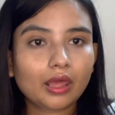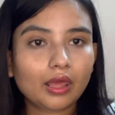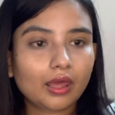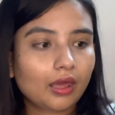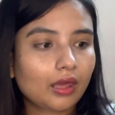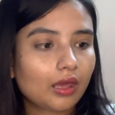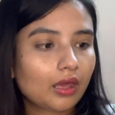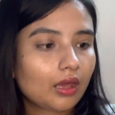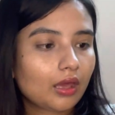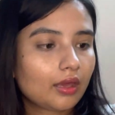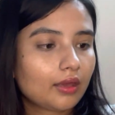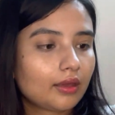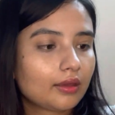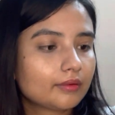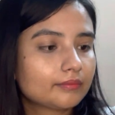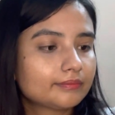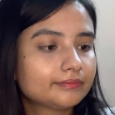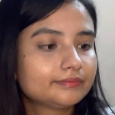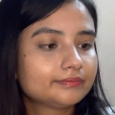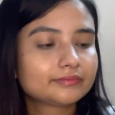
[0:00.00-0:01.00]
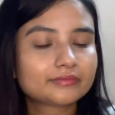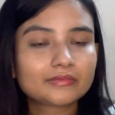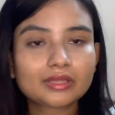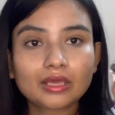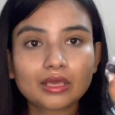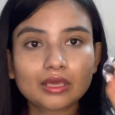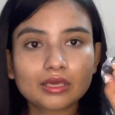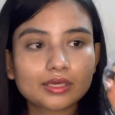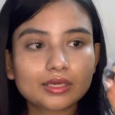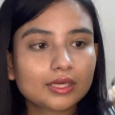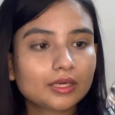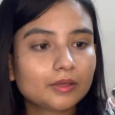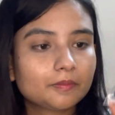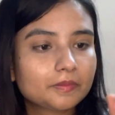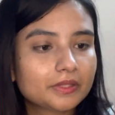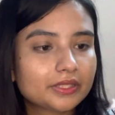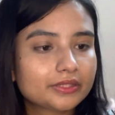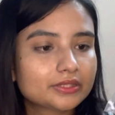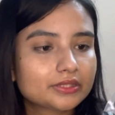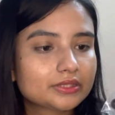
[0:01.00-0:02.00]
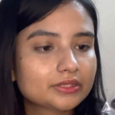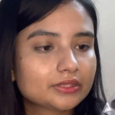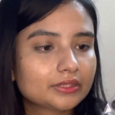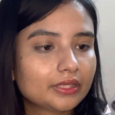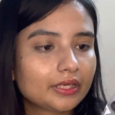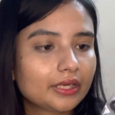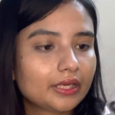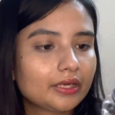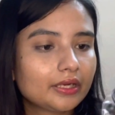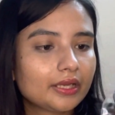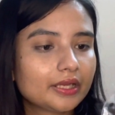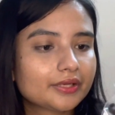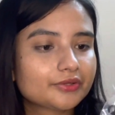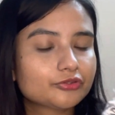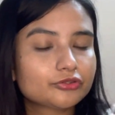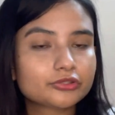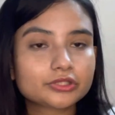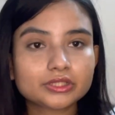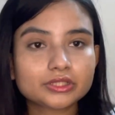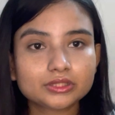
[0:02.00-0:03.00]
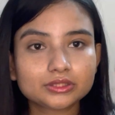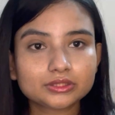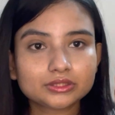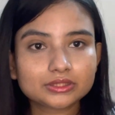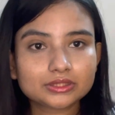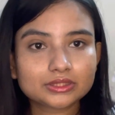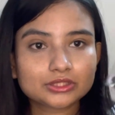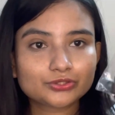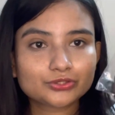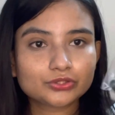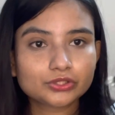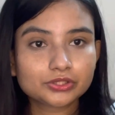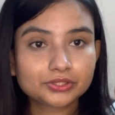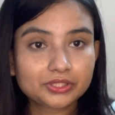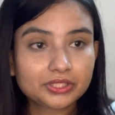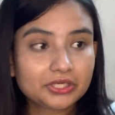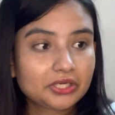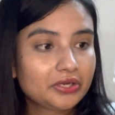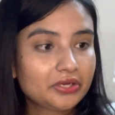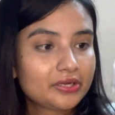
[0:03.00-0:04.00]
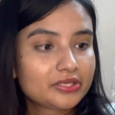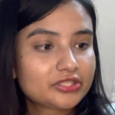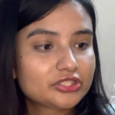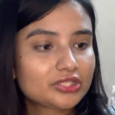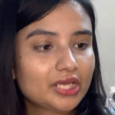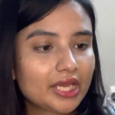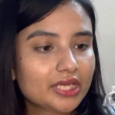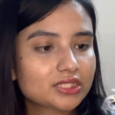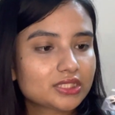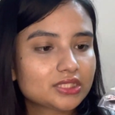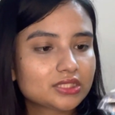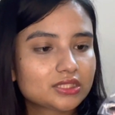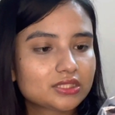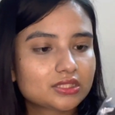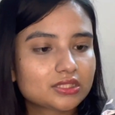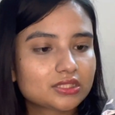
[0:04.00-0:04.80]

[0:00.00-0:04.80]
a earpiece and extra this chest.